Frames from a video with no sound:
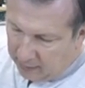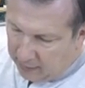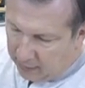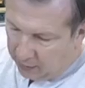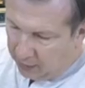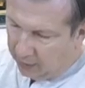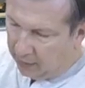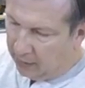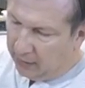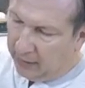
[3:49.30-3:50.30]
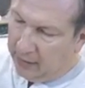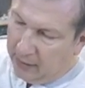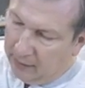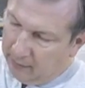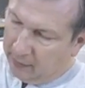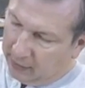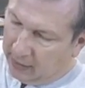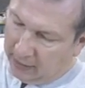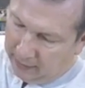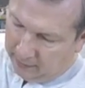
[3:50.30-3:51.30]
secure the lid. Look at
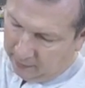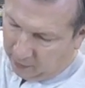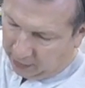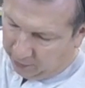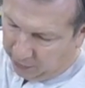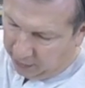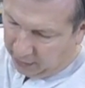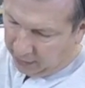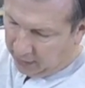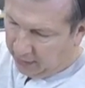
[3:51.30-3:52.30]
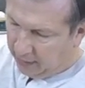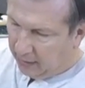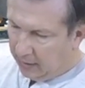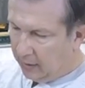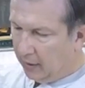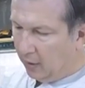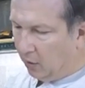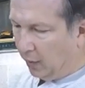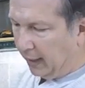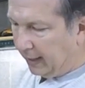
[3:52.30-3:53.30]
that. Works pretty good.
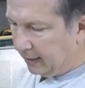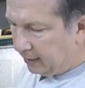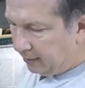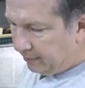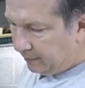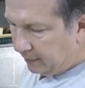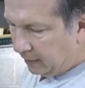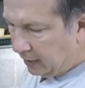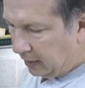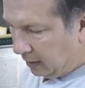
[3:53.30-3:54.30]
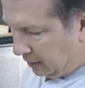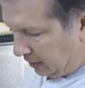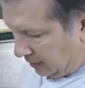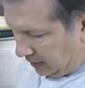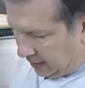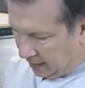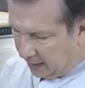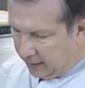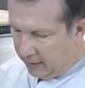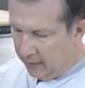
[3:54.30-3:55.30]
Quiet.
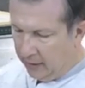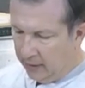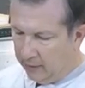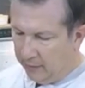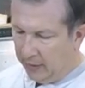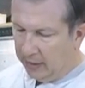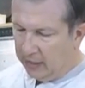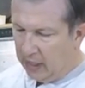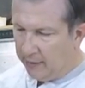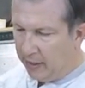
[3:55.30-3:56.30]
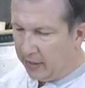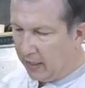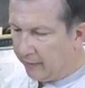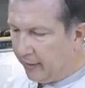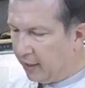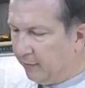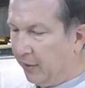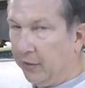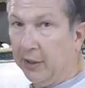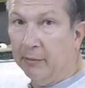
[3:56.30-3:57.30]
And by the time I got around to
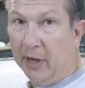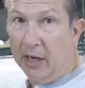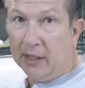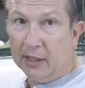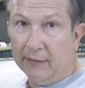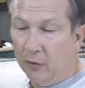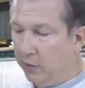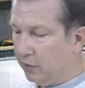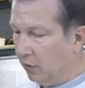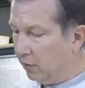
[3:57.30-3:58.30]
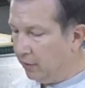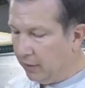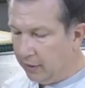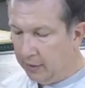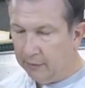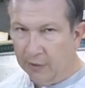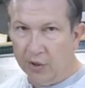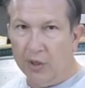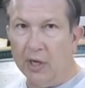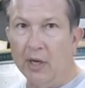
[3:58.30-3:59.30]
building the box, I of course learned that this
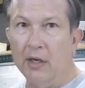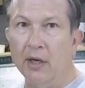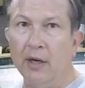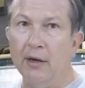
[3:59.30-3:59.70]
machine